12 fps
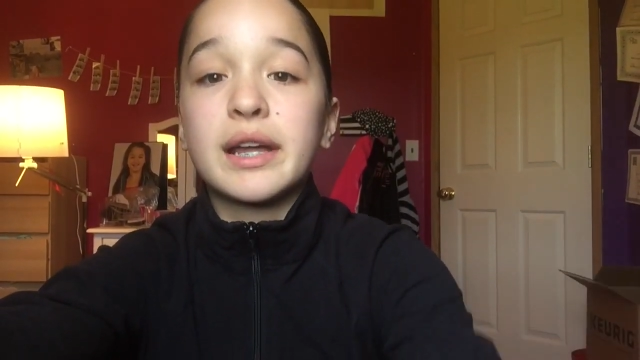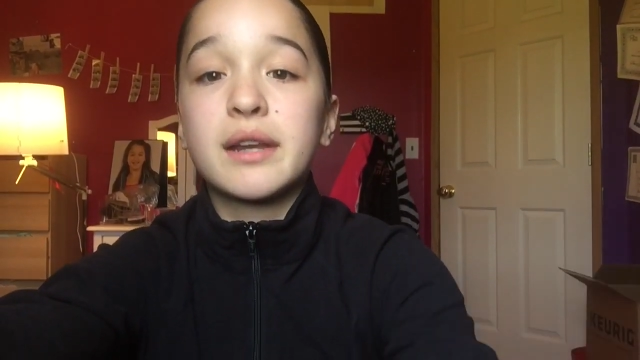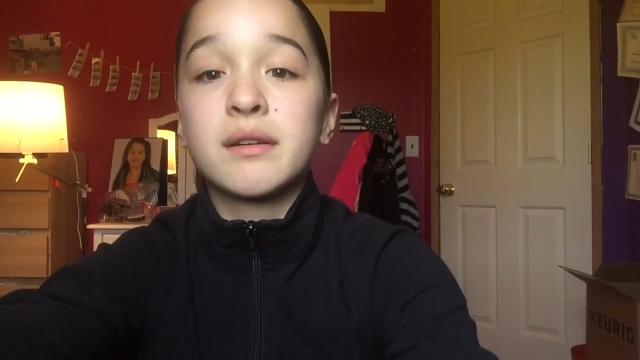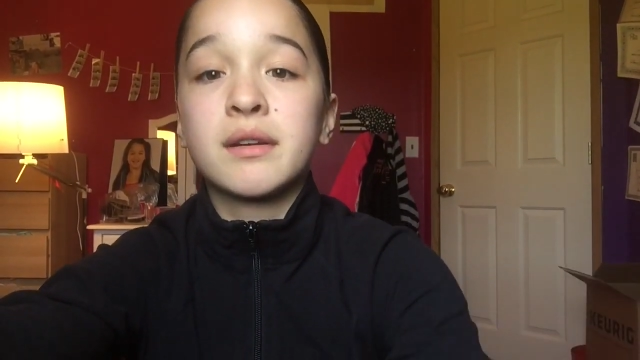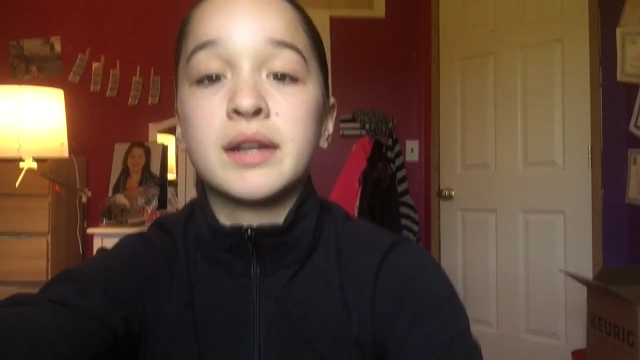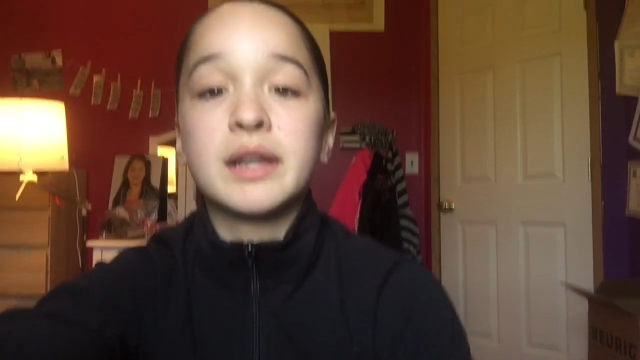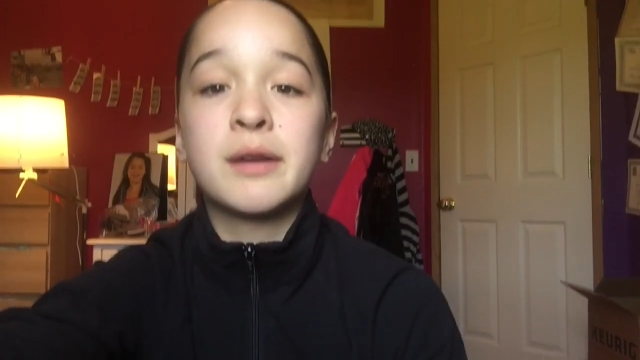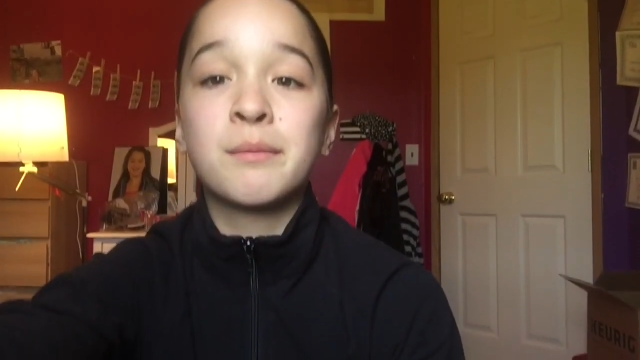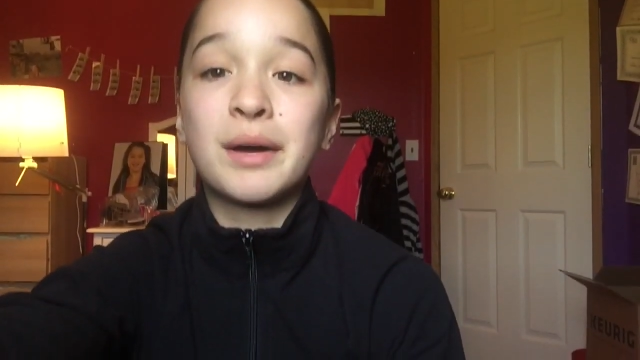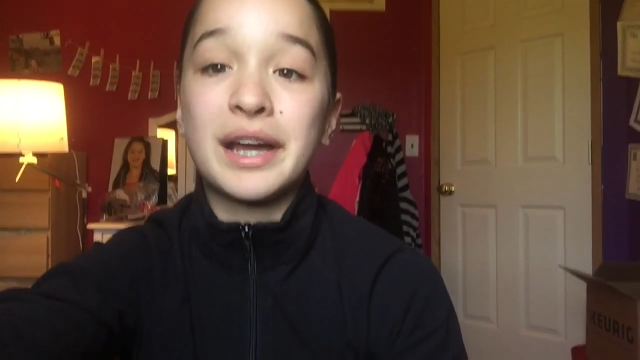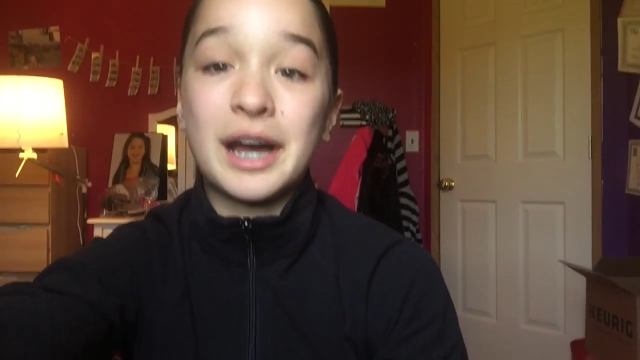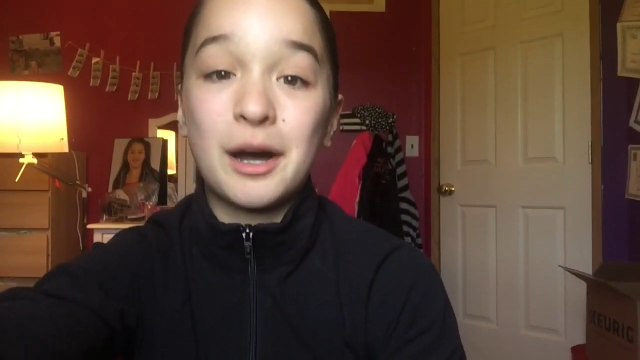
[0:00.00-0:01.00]
and it
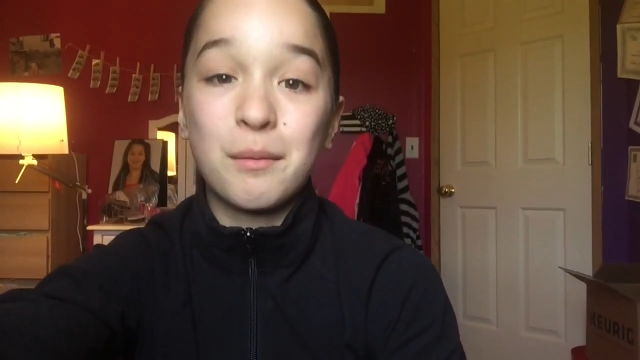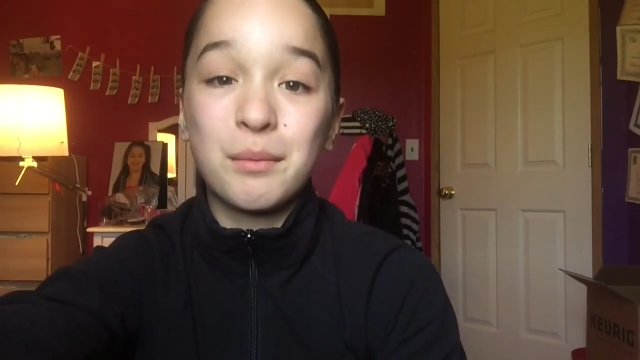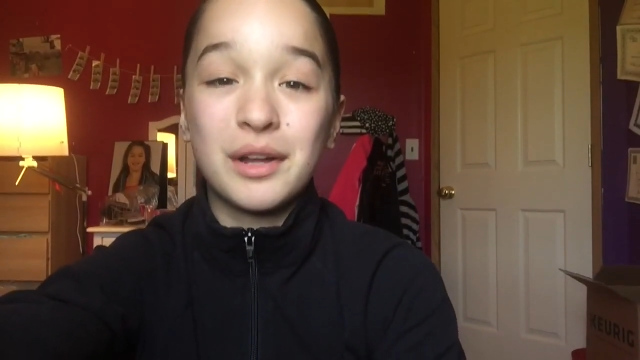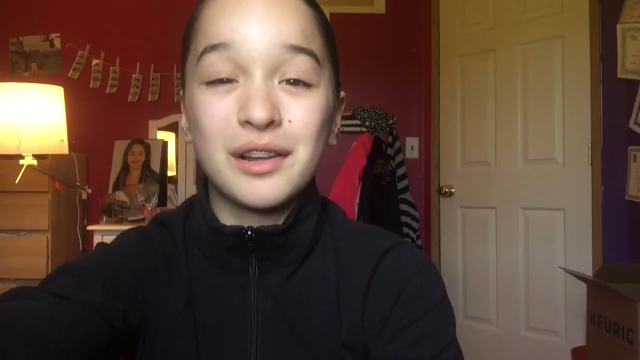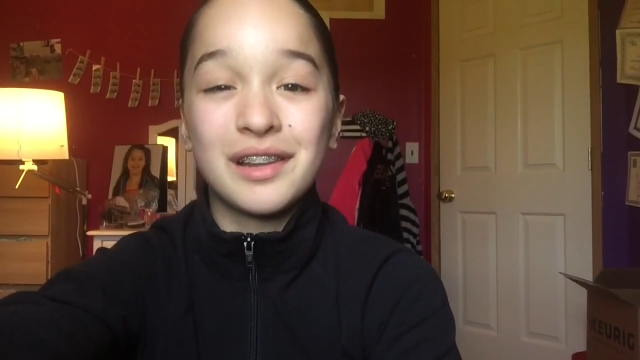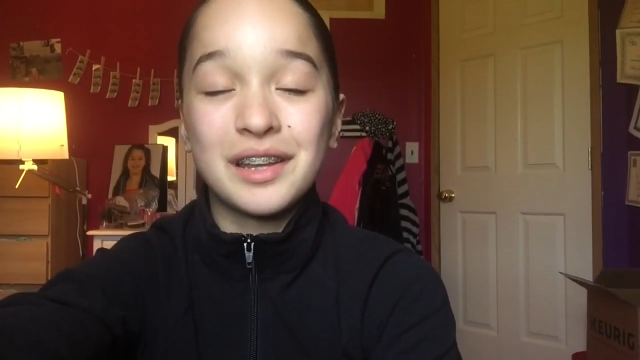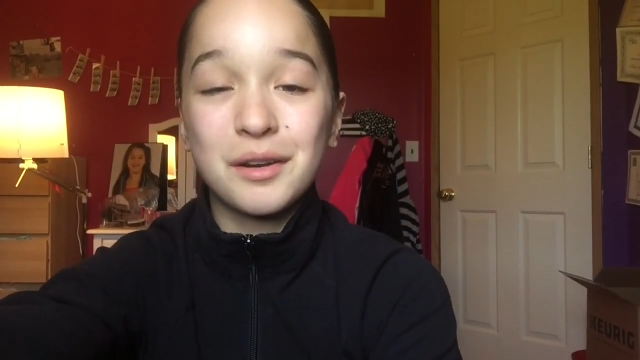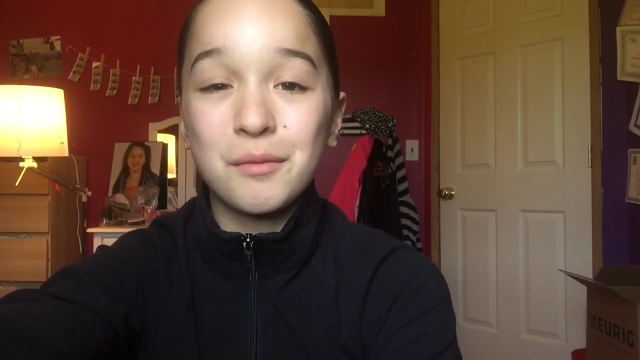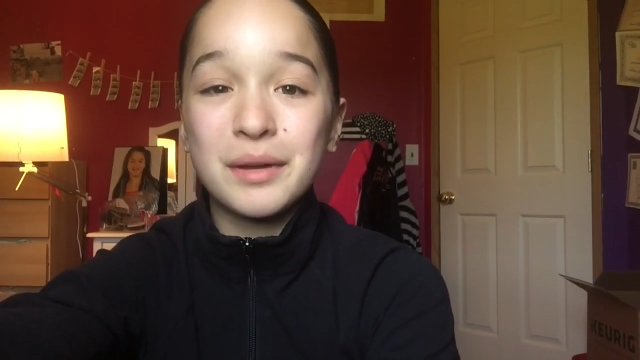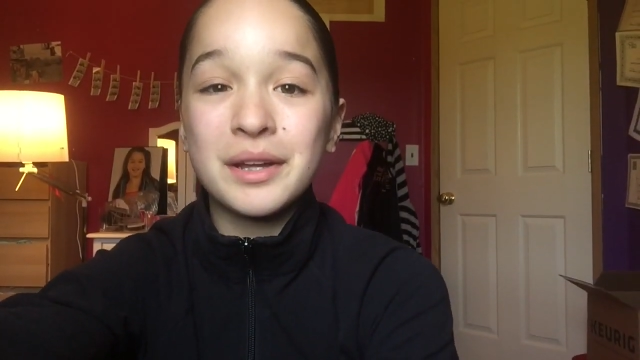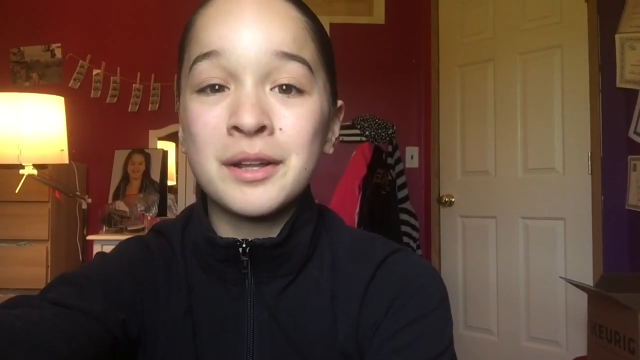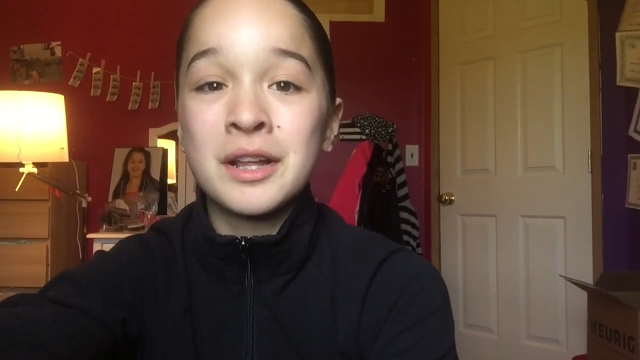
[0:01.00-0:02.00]
might help a little
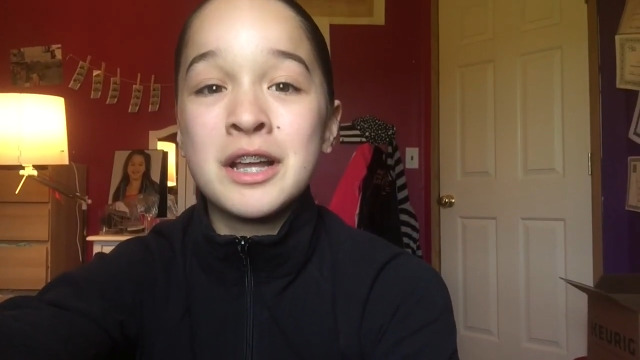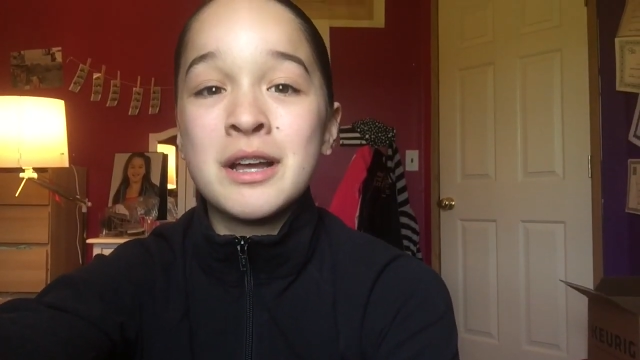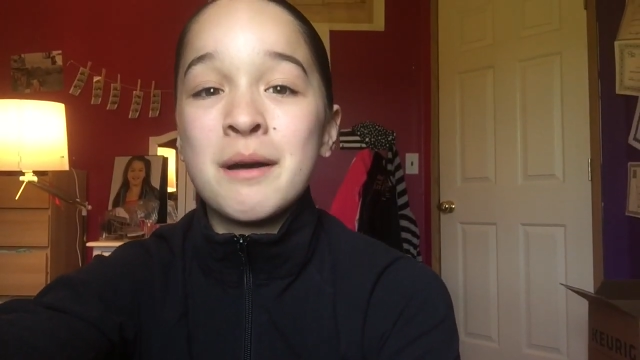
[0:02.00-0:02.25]
bit.